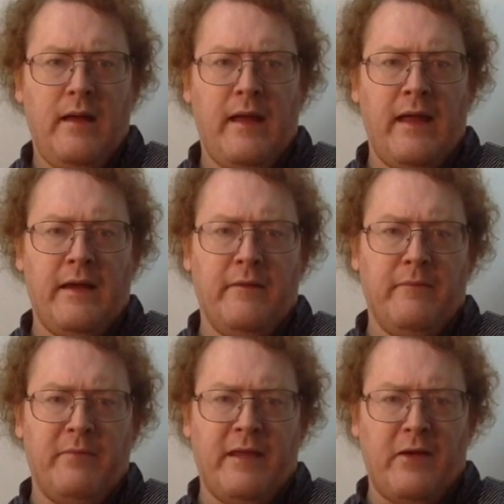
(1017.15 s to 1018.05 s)
and
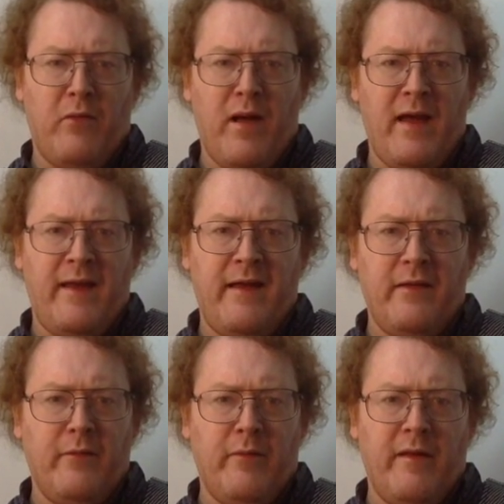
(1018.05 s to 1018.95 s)
it, like a wide
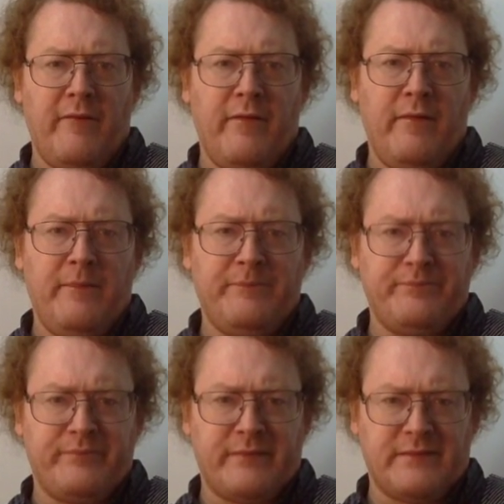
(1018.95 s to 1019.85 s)
angle or whatever.
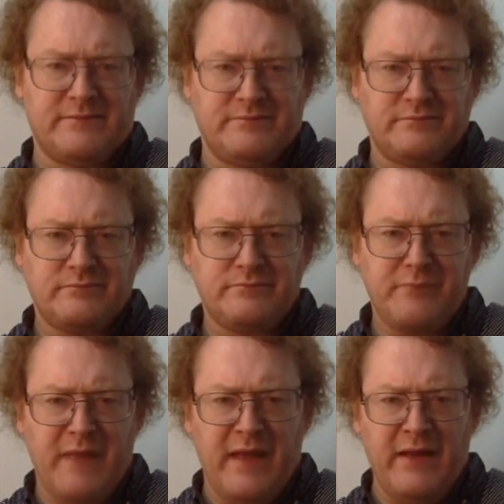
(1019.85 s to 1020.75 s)

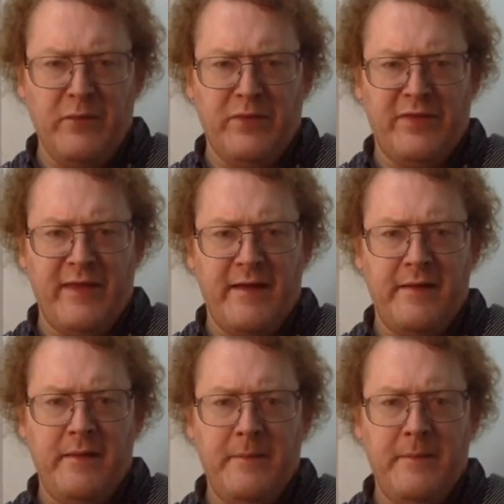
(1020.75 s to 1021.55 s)
And you would think